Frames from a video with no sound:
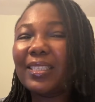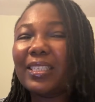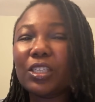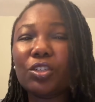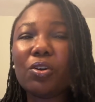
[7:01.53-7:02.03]

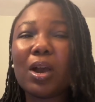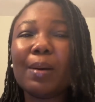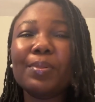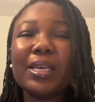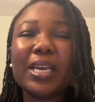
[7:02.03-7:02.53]
did your
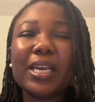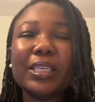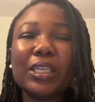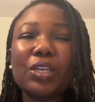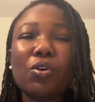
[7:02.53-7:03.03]

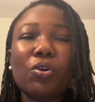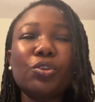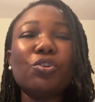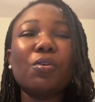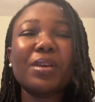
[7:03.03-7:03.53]
application
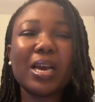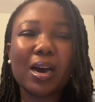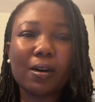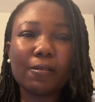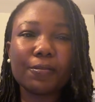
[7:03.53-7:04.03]
on your
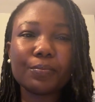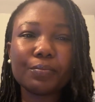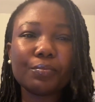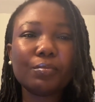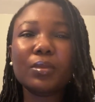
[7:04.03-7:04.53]
behalf,
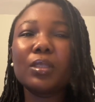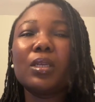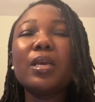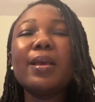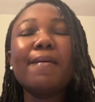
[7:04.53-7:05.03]

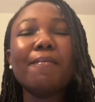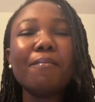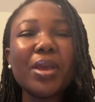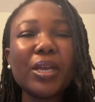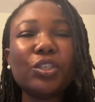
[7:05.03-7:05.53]

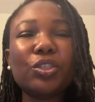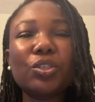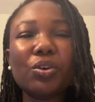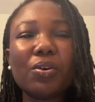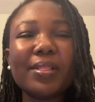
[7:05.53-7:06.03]
make
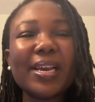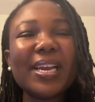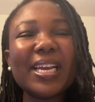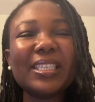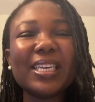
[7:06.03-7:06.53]
sure
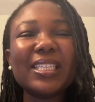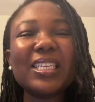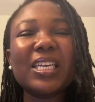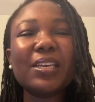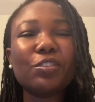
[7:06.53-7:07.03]
the
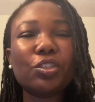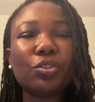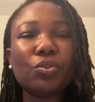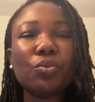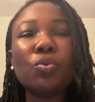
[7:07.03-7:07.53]
agent gives
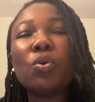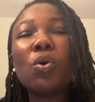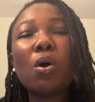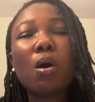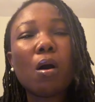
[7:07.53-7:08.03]
you
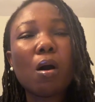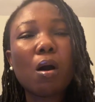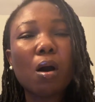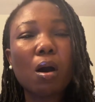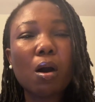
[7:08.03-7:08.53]

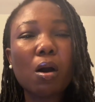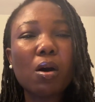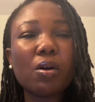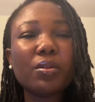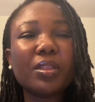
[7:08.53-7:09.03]

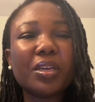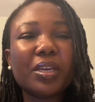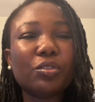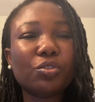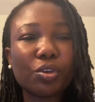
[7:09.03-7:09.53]
all
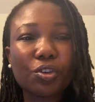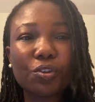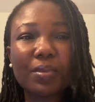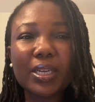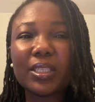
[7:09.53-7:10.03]
the
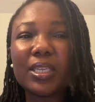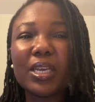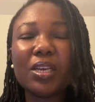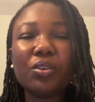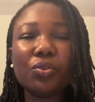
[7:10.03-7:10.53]
documents
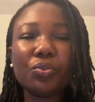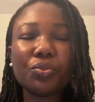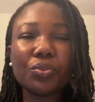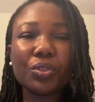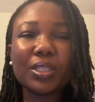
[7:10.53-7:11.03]
he
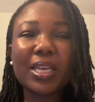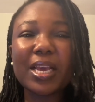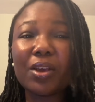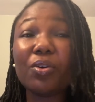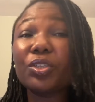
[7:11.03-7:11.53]

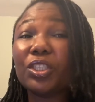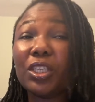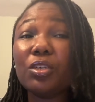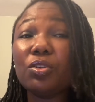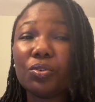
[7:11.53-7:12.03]
or
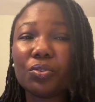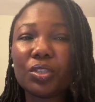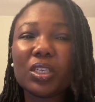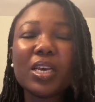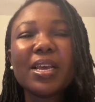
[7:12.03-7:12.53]
she
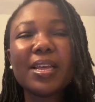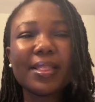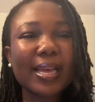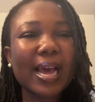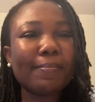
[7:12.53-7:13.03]
used in
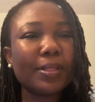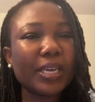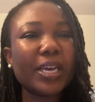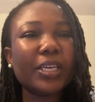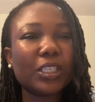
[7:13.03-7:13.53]
the
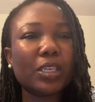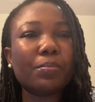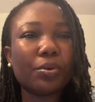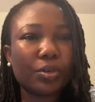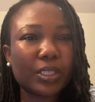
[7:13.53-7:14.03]
application
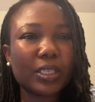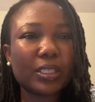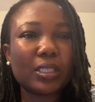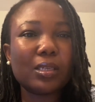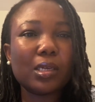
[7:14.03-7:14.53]

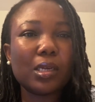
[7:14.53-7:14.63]
process